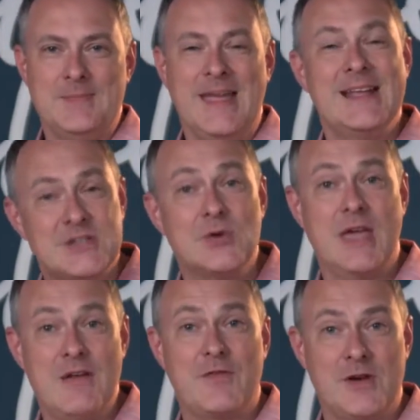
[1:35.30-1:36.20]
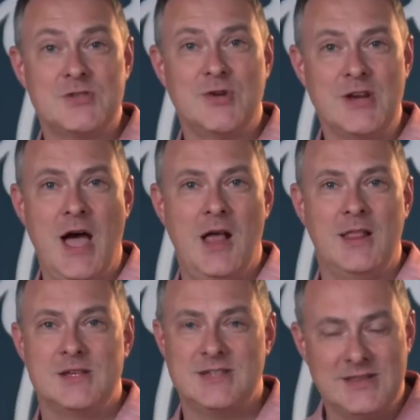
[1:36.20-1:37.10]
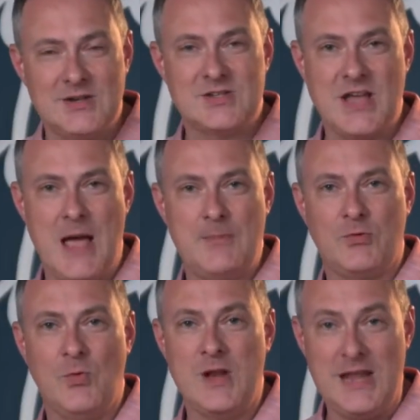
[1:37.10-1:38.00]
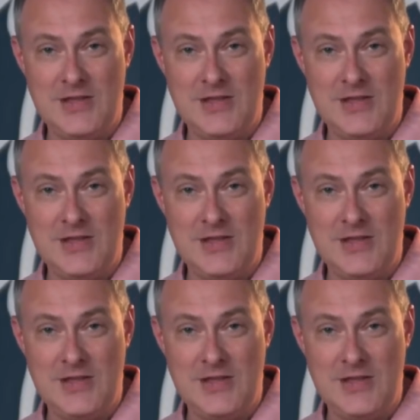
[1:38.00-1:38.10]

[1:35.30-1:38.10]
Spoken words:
it's okay for us to acknowledge that there's times when